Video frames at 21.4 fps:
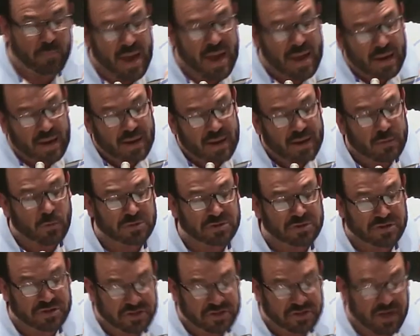Balak was
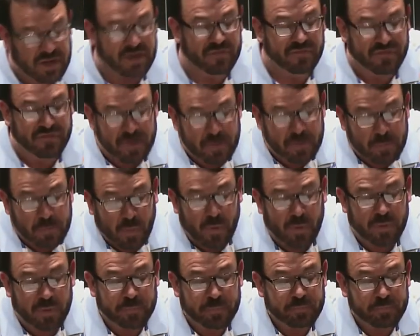the son of
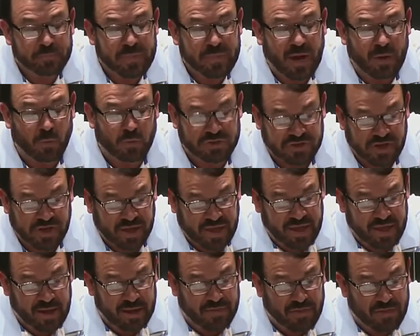Zippor and was the
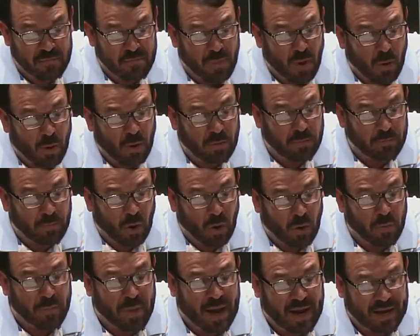king of the
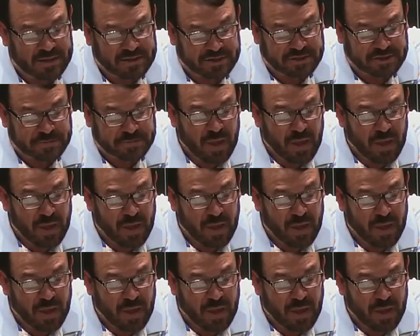Moabites.